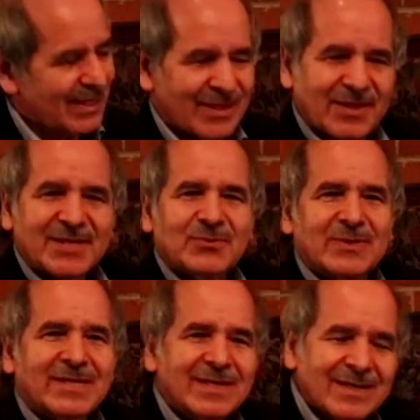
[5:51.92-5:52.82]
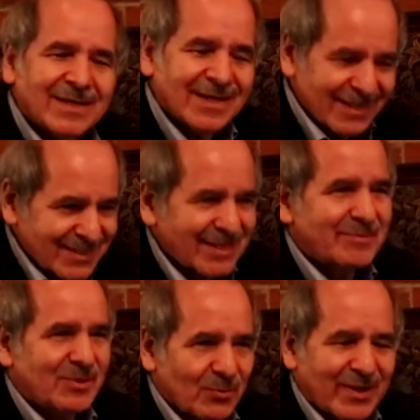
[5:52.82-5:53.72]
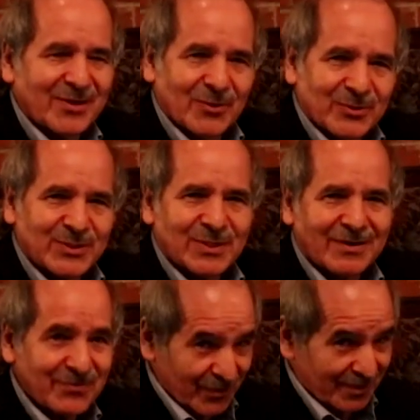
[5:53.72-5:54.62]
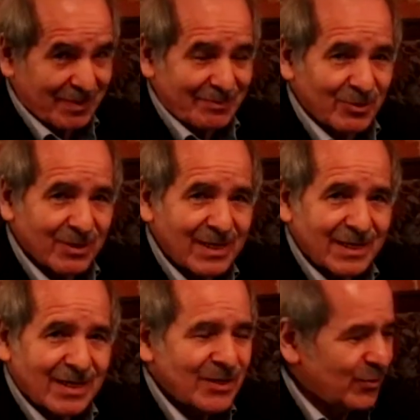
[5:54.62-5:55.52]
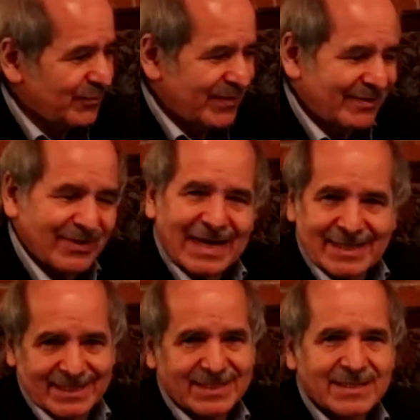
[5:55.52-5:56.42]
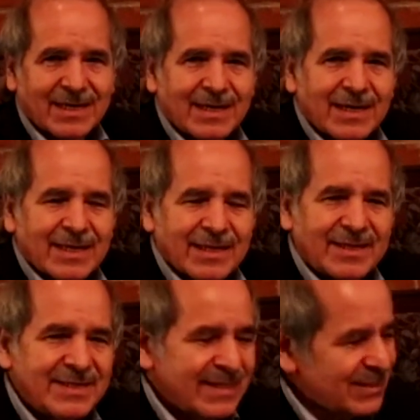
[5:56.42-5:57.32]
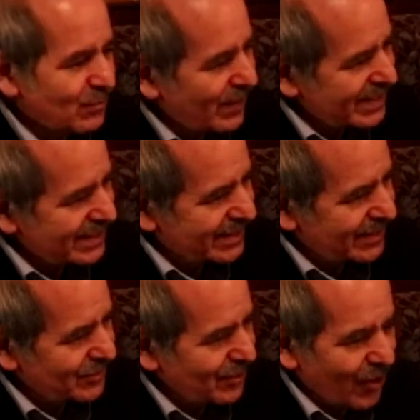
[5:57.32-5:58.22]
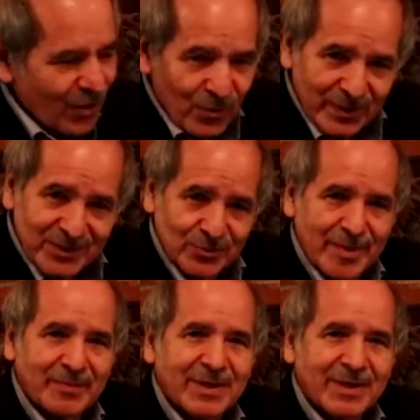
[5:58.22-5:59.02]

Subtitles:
This one is going to be one of those for the people who've never had this. This is a wine that you will always remember.